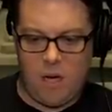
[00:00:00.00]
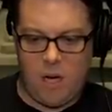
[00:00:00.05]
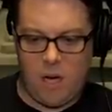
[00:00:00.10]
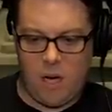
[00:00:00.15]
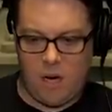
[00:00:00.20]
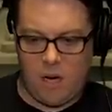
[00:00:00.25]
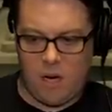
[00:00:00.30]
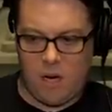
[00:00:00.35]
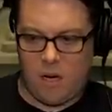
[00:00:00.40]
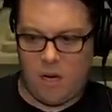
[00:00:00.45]

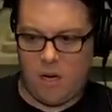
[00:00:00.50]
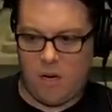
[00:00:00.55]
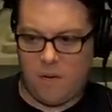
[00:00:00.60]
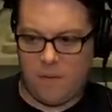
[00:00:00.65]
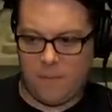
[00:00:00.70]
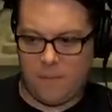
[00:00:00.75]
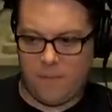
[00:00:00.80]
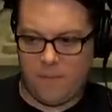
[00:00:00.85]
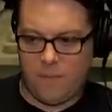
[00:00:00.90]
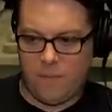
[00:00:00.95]
here. Ah,
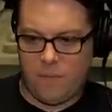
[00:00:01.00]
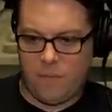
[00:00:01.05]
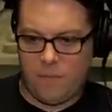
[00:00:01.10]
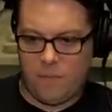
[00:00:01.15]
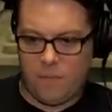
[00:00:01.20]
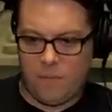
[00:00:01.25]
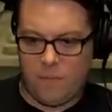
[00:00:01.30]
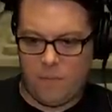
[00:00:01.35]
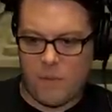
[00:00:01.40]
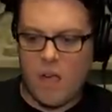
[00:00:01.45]

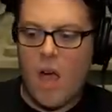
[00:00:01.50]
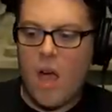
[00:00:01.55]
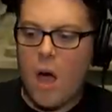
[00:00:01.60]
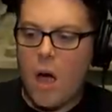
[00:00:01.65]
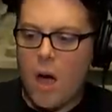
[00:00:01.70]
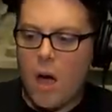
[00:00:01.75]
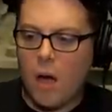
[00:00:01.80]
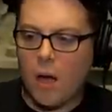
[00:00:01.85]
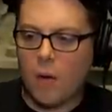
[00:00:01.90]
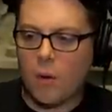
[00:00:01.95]

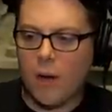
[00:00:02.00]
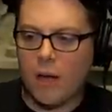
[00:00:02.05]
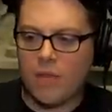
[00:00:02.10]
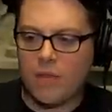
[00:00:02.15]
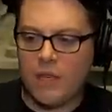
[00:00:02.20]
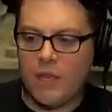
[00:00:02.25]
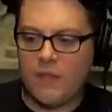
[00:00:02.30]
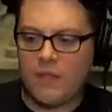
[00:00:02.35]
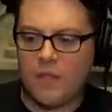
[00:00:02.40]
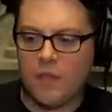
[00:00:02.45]
oh, I don't have
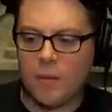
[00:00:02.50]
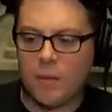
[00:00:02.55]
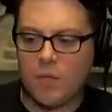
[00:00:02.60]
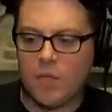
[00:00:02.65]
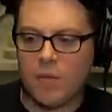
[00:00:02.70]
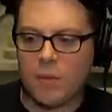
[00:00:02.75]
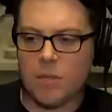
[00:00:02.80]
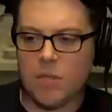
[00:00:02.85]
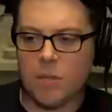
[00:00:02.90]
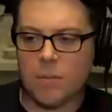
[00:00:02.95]
the ECW
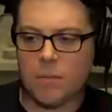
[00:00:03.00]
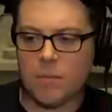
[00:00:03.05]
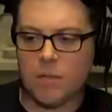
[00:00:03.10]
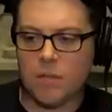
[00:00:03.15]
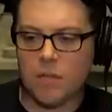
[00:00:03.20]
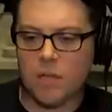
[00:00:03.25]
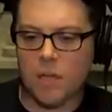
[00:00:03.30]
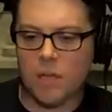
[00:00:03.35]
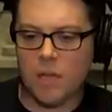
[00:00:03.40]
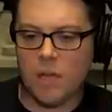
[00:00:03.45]
championship
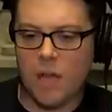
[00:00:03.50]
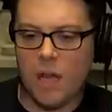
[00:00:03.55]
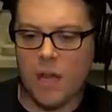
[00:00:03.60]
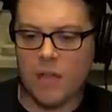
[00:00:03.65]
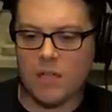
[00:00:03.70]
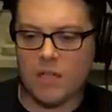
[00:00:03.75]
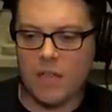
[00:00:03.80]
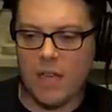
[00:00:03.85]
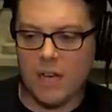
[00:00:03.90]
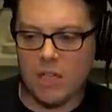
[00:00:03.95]

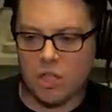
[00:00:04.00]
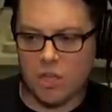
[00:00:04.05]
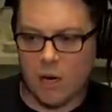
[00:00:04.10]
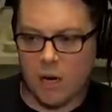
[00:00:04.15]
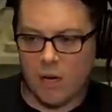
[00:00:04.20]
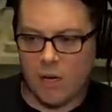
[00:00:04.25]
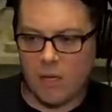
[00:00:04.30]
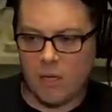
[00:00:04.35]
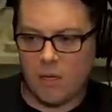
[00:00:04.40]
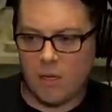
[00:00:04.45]
unlocked. Gosh
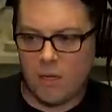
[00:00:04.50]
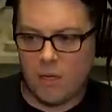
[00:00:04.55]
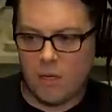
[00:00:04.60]
darn it.